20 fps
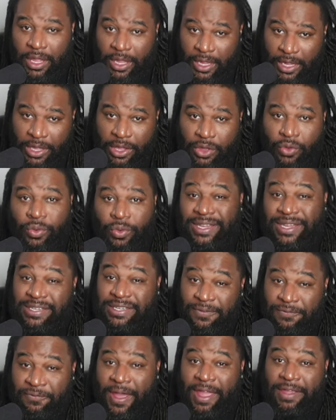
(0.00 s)
he'll get
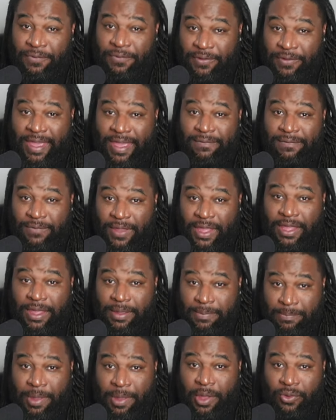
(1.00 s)
to fight for that
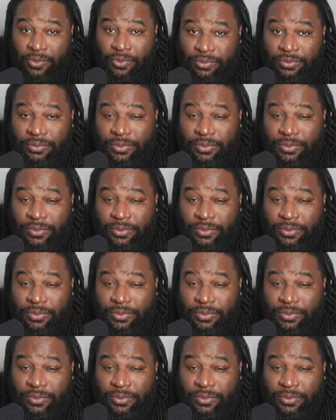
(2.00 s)
vacant belt.